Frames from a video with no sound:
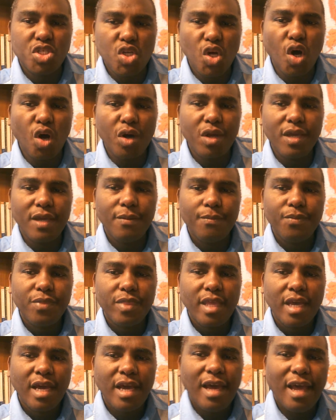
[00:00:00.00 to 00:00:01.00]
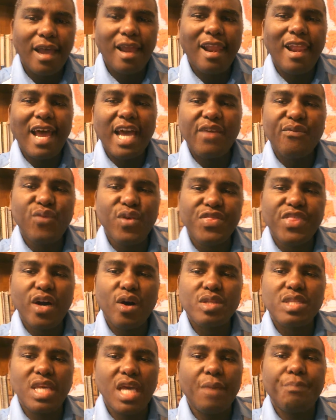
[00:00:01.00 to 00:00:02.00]
joy, a life
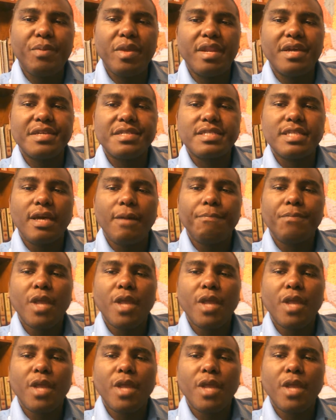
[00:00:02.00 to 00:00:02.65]
without happiness.